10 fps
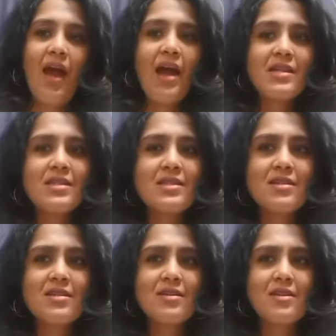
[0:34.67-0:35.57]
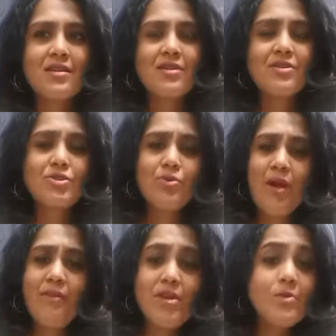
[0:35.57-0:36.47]
And
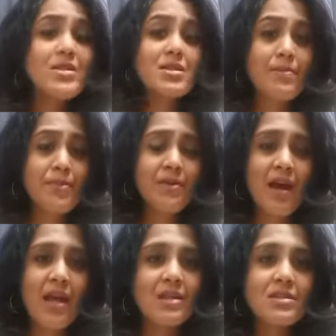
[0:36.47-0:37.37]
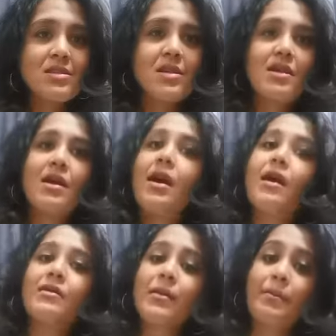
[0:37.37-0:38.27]
to everyone's surprise,
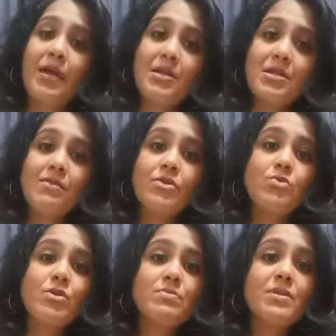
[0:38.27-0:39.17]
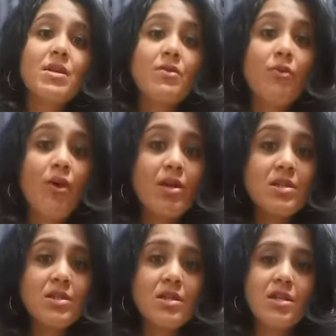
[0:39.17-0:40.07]
the painting which was been
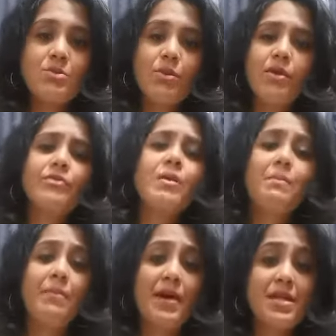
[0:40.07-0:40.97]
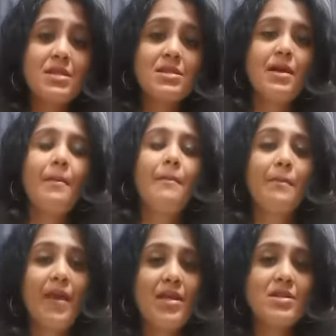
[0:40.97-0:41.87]
awarded as one of the best
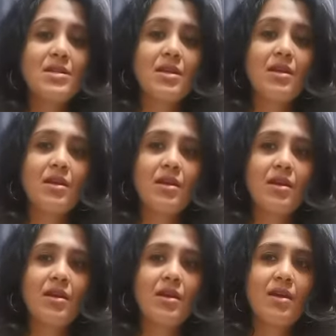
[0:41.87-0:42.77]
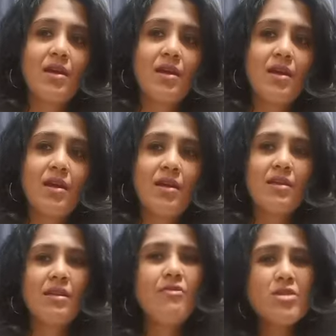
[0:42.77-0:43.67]
painting,
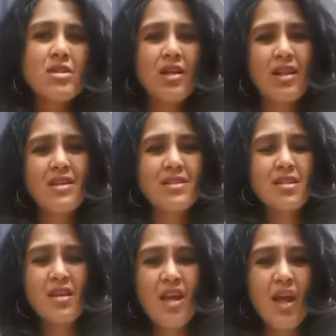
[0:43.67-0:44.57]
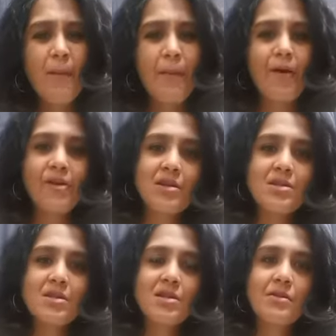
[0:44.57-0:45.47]
there was nothing cynic about
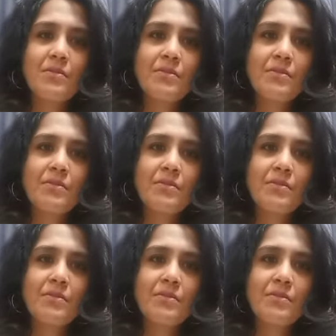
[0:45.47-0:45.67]
it.